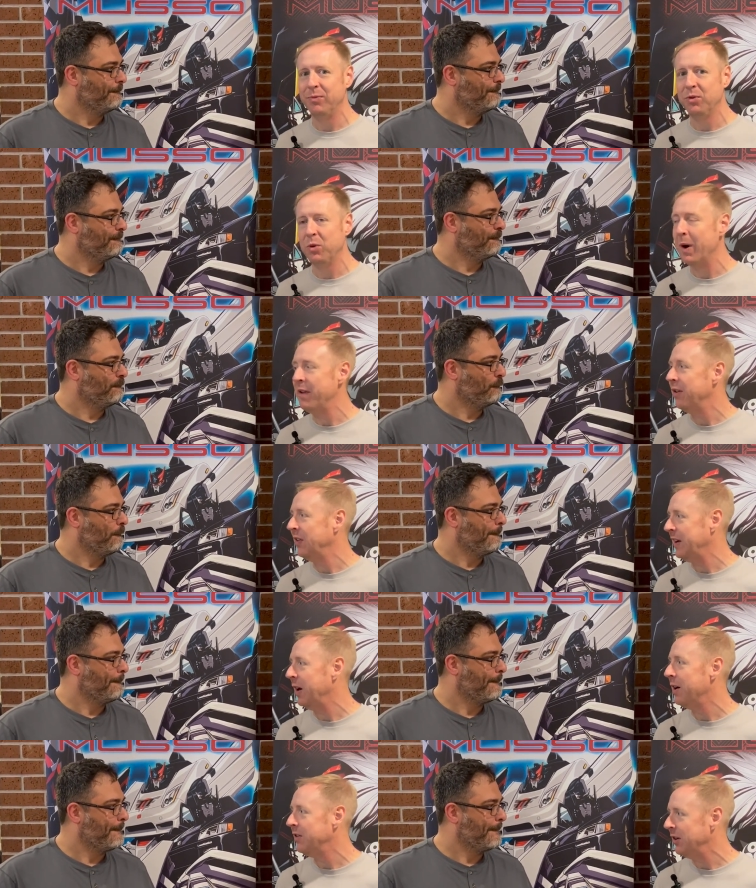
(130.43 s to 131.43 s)
Speaker 1: to where the
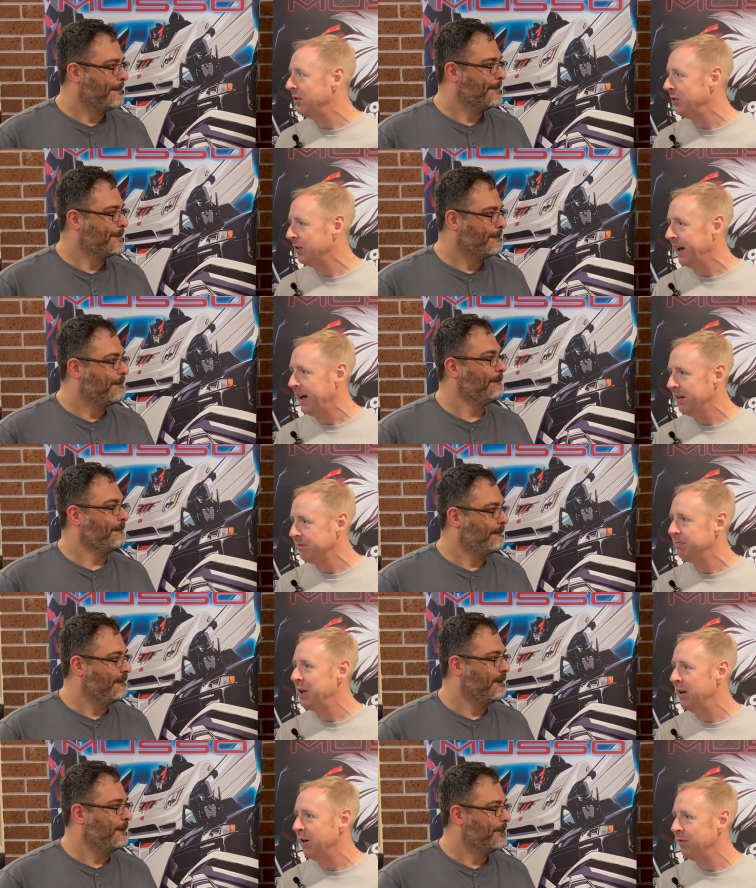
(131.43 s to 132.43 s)
series is like
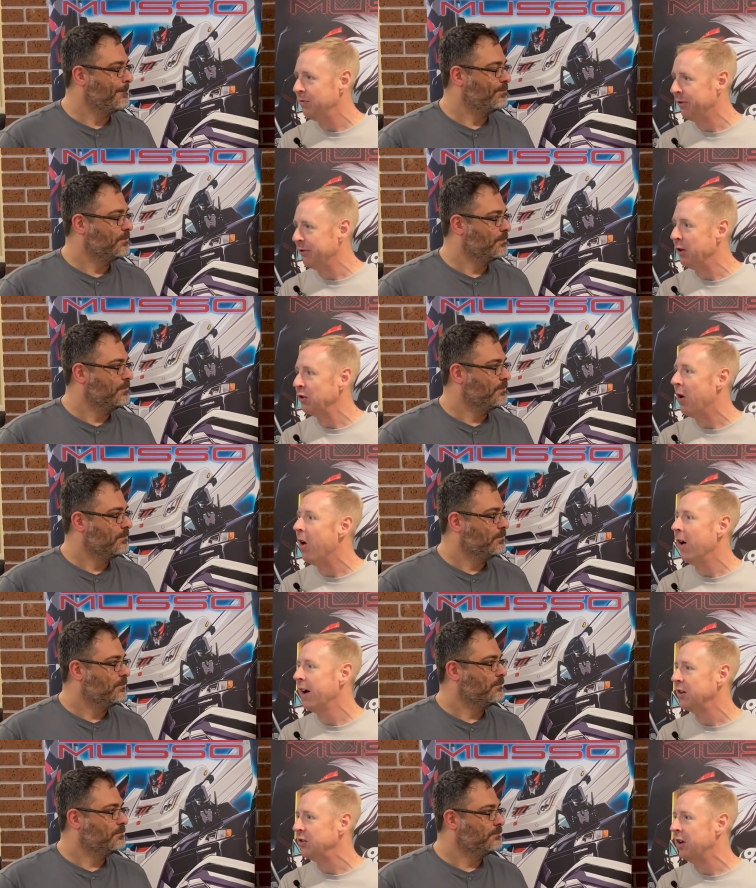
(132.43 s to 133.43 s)
you know the first
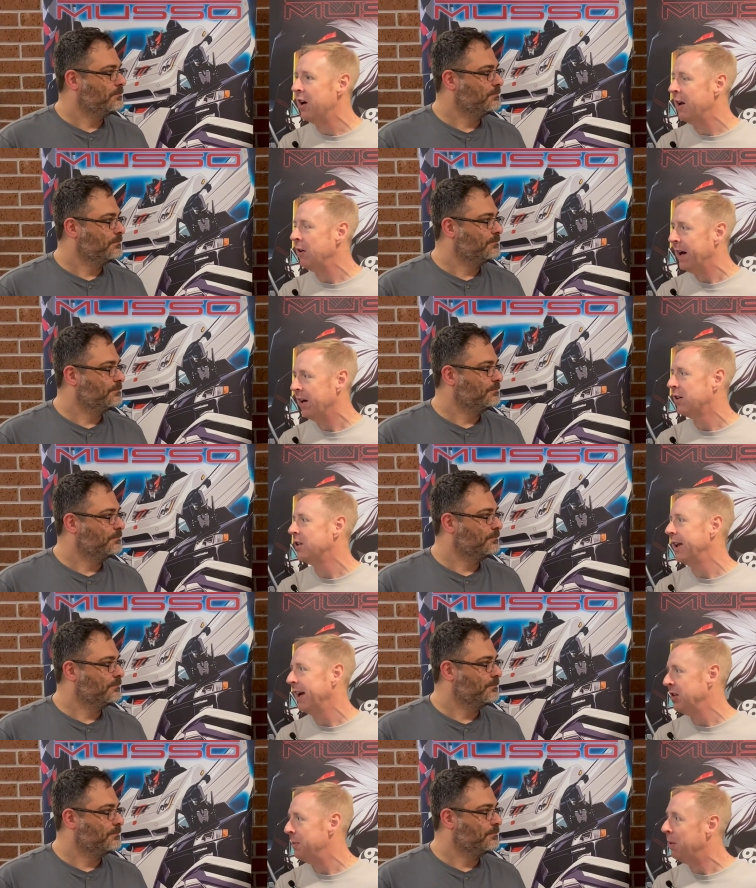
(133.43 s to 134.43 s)
arc is done, I'll get a
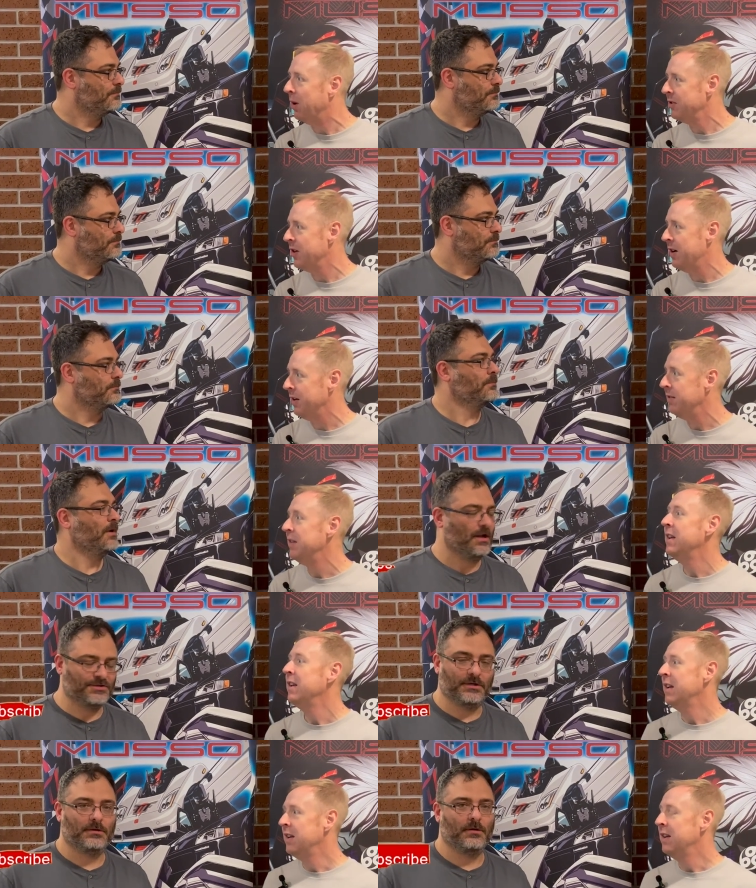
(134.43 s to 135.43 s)
collected book done.
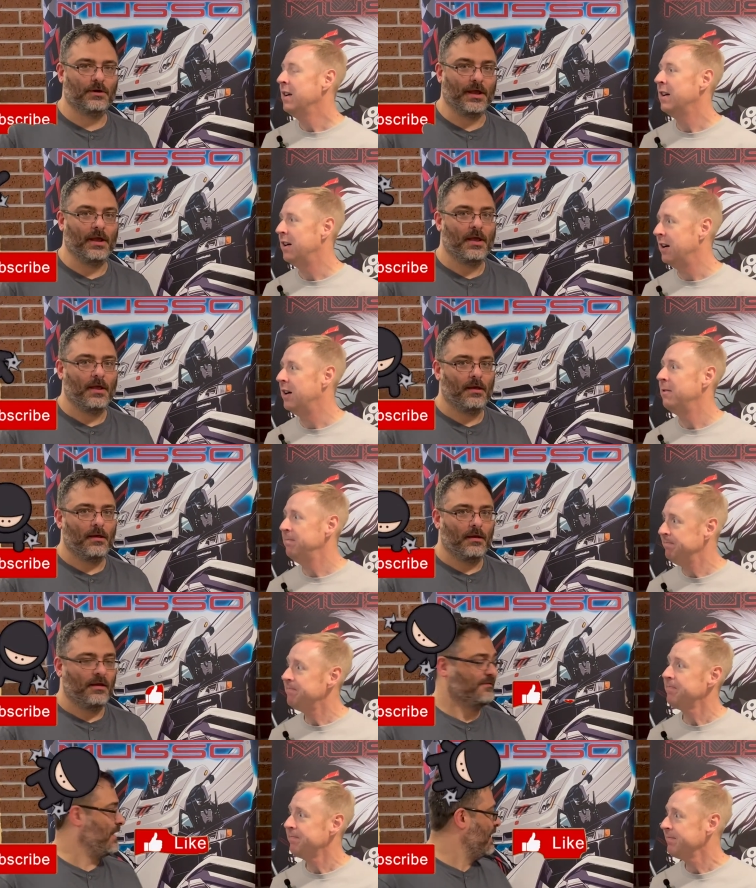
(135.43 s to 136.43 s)
Speaker 2: Gotcha. Okay.
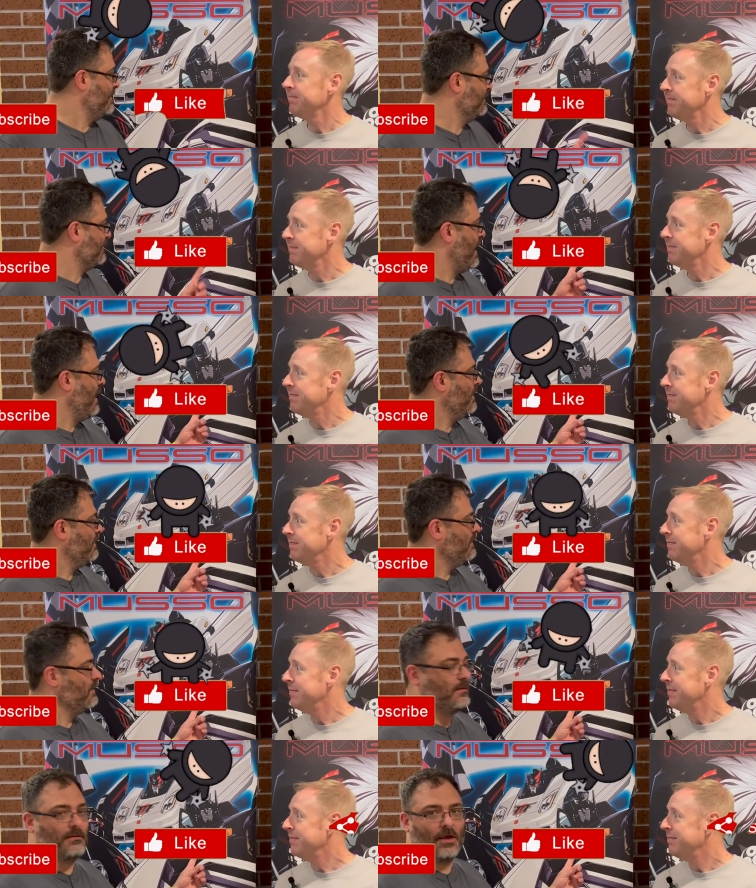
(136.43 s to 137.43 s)
Because um, I got this guy.
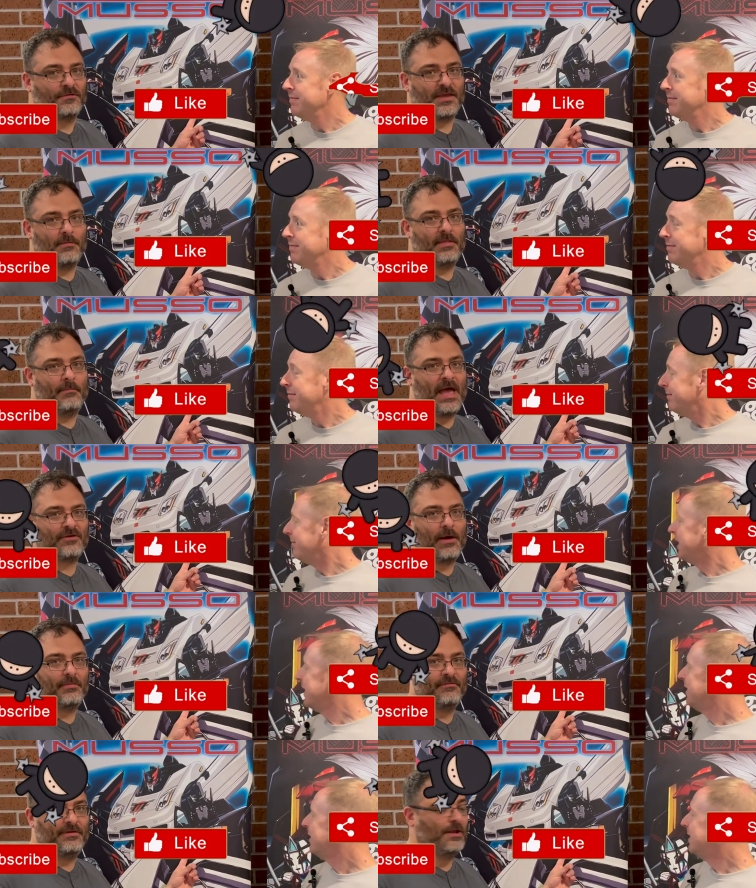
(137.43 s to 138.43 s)
Y'all see him in the
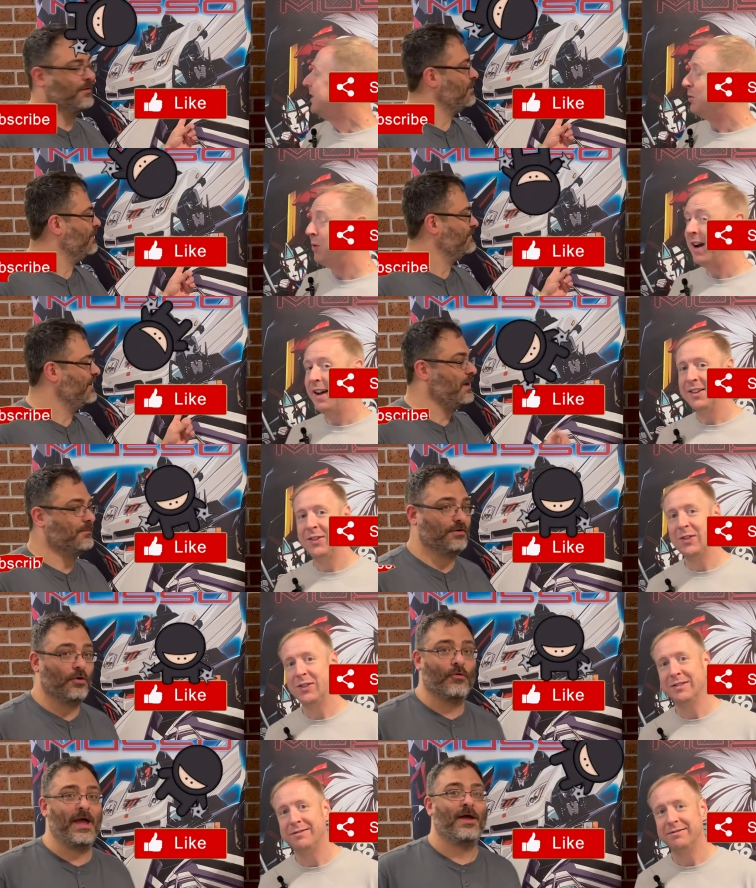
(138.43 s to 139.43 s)
backdrop of the videos all Rex. the time.
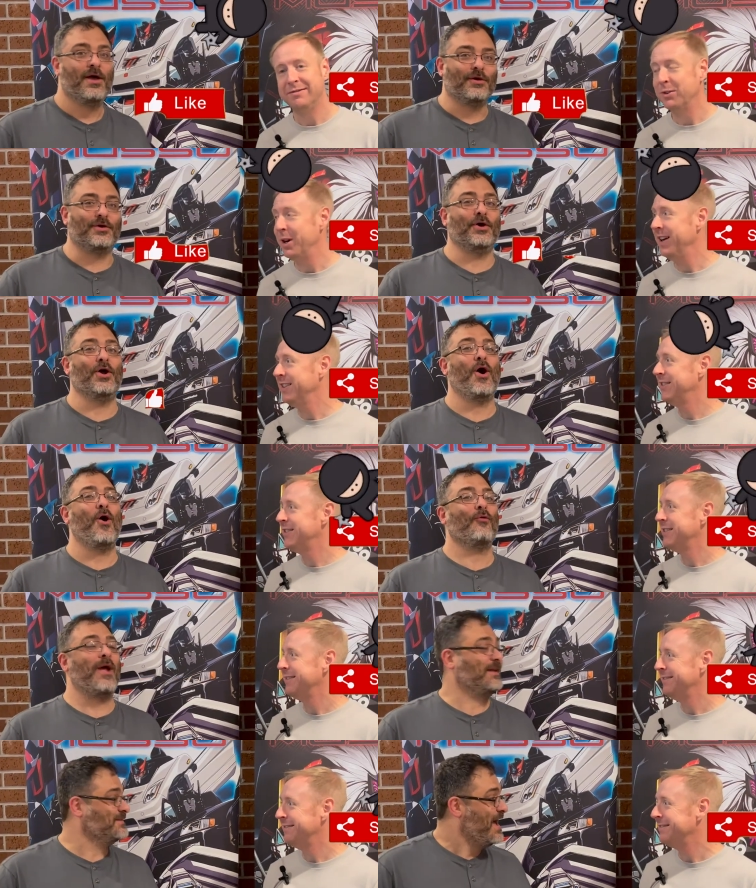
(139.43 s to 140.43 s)
So Rex, Rex. good old
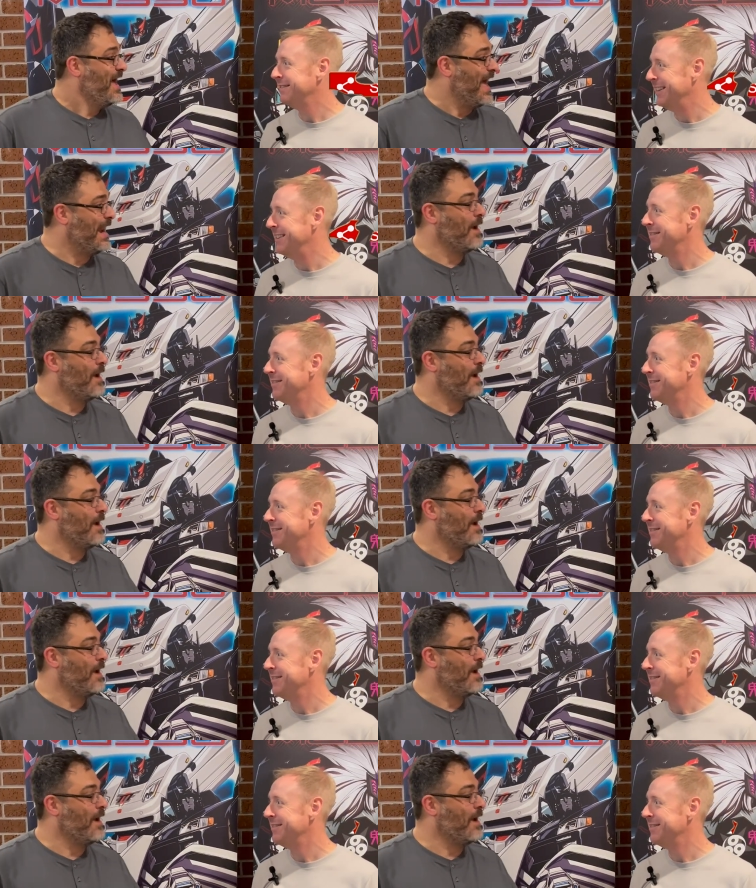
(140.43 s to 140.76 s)
Rex. Yeah. And